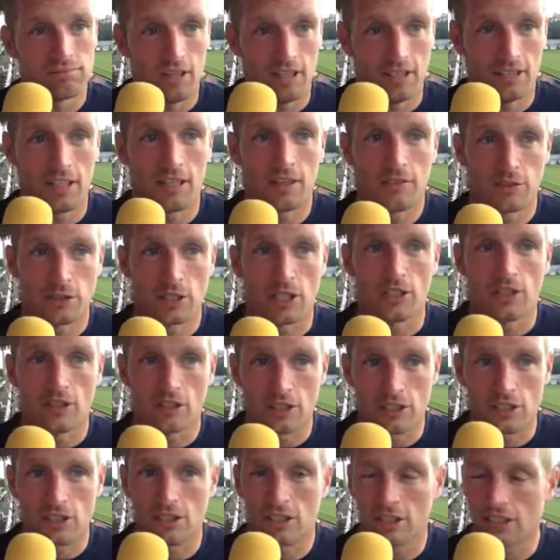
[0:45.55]
I think it was on the
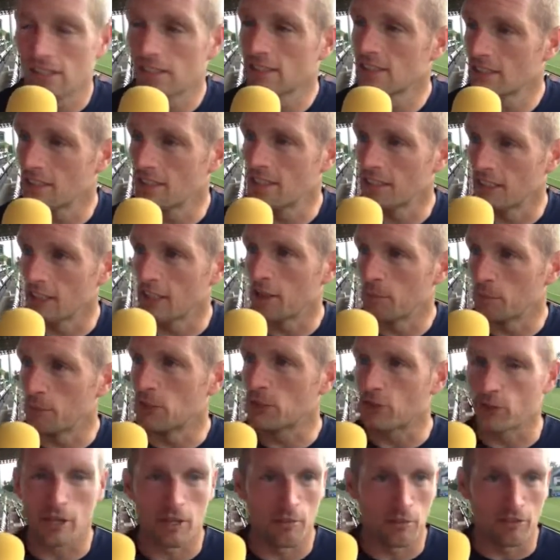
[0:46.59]
other side. I think he'll be
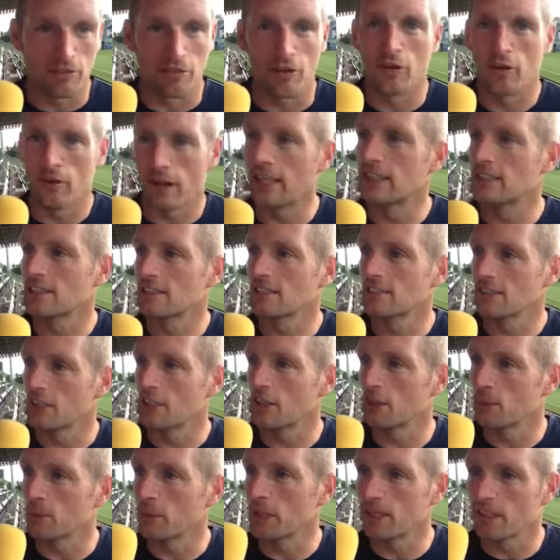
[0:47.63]
screaming for a red. You
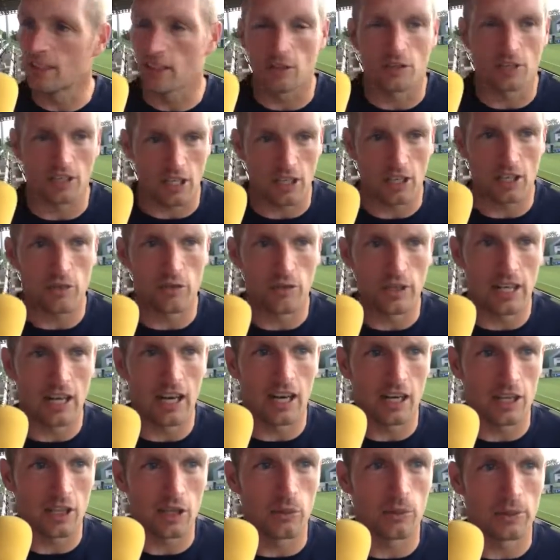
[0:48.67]
know what I mean? I don't think he can really
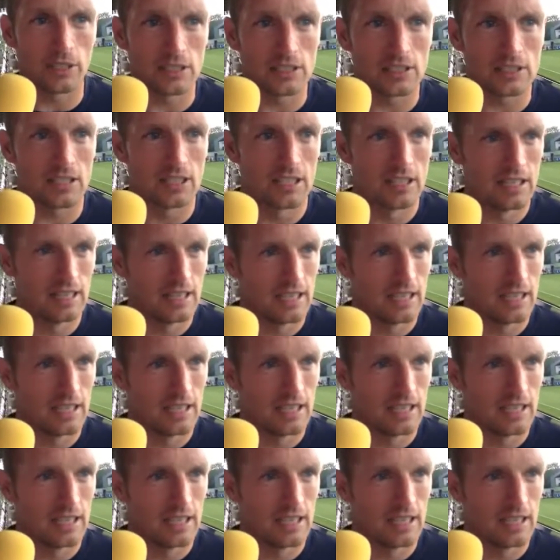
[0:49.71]
argue with it.